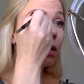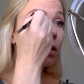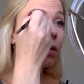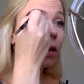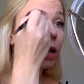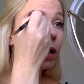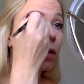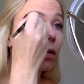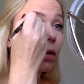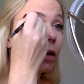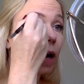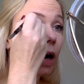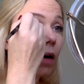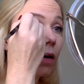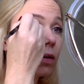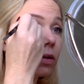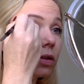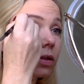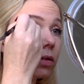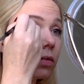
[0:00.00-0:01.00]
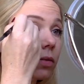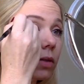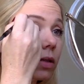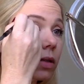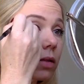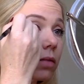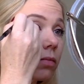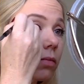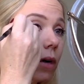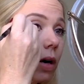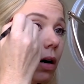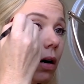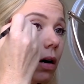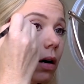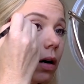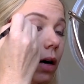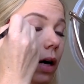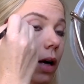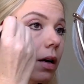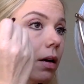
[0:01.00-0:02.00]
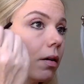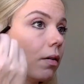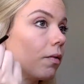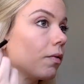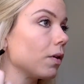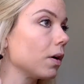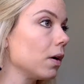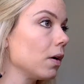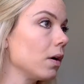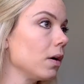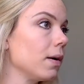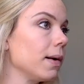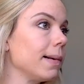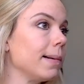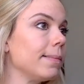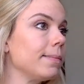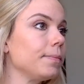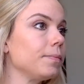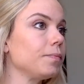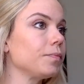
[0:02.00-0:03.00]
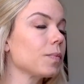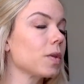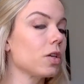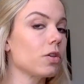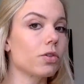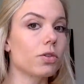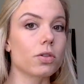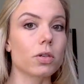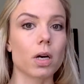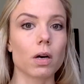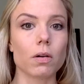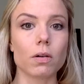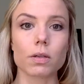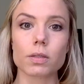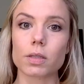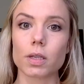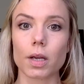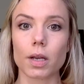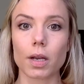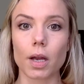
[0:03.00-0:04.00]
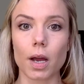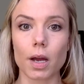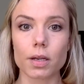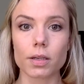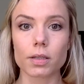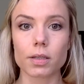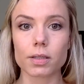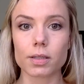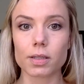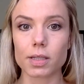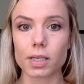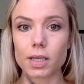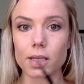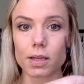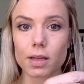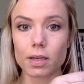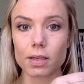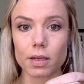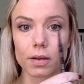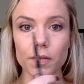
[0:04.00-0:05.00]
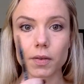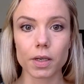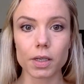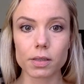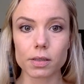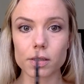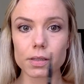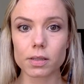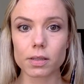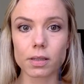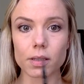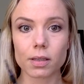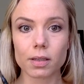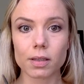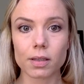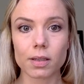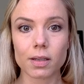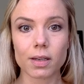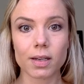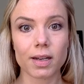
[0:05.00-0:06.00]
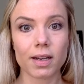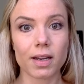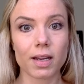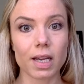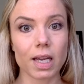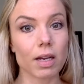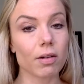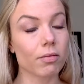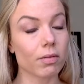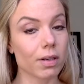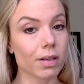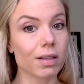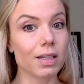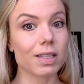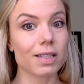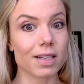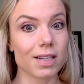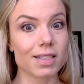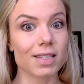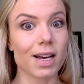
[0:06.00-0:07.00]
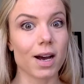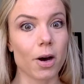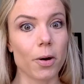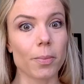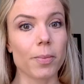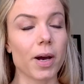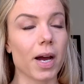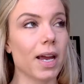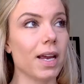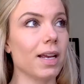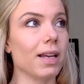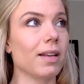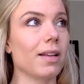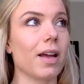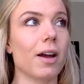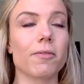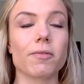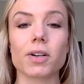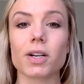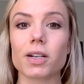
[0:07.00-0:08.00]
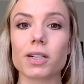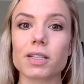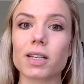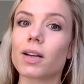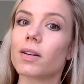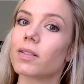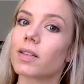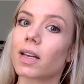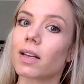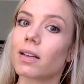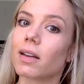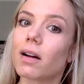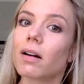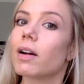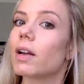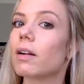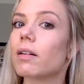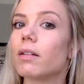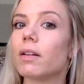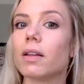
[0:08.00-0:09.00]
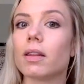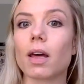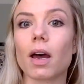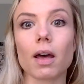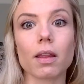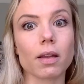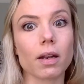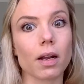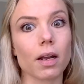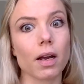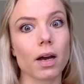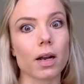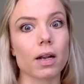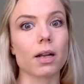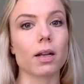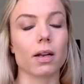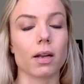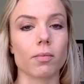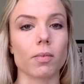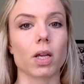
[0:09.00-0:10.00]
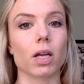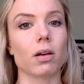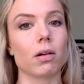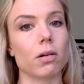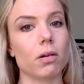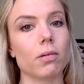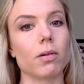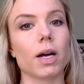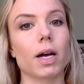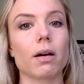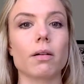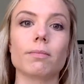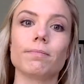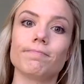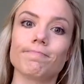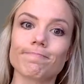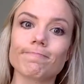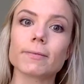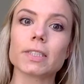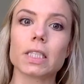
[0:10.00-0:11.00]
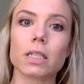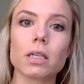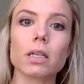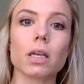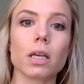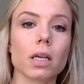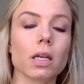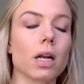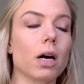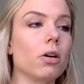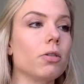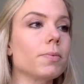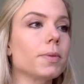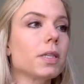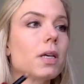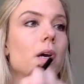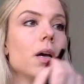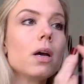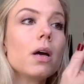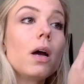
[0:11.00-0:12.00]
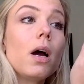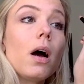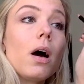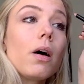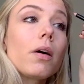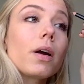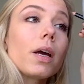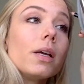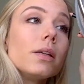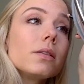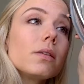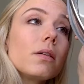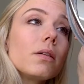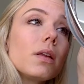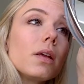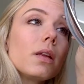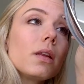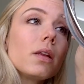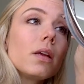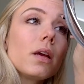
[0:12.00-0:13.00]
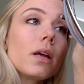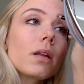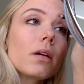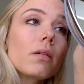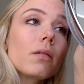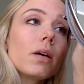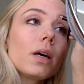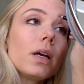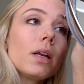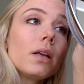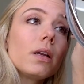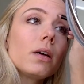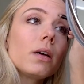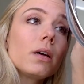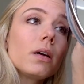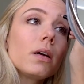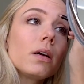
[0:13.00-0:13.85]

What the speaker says: the way throughout, just with small kind of strokes. And see the difference? It really does help. At first I was like, no, I don't need that, and then I got it, and I'm like, oh wow, it helps. Okay, so then the other one.